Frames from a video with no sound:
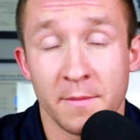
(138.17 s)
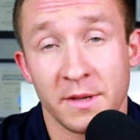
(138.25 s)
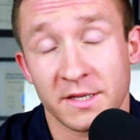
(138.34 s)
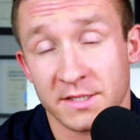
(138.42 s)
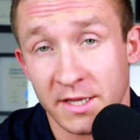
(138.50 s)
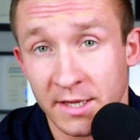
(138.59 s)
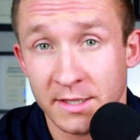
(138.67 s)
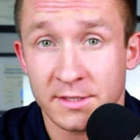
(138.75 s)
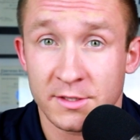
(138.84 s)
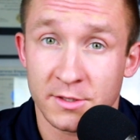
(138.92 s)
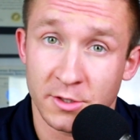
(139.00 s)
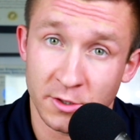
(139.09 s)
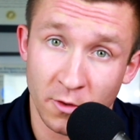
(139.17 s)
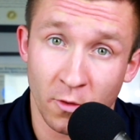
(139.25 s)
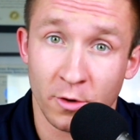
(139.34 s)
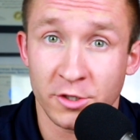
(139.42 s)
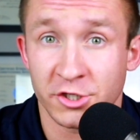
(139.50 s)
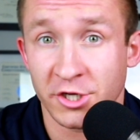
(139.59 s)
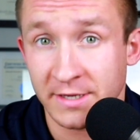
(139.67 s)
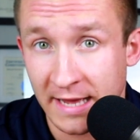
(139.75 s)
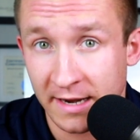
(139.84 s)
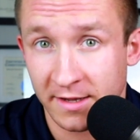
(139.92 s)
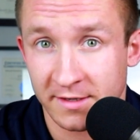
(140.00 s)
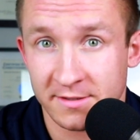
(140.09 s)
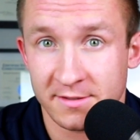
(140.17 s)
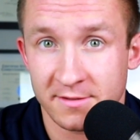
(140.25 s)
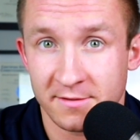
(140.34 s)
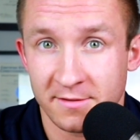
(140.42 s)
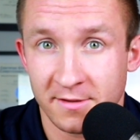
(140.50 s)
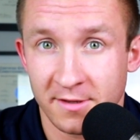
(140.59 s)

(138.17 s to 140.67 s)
because it's your genetics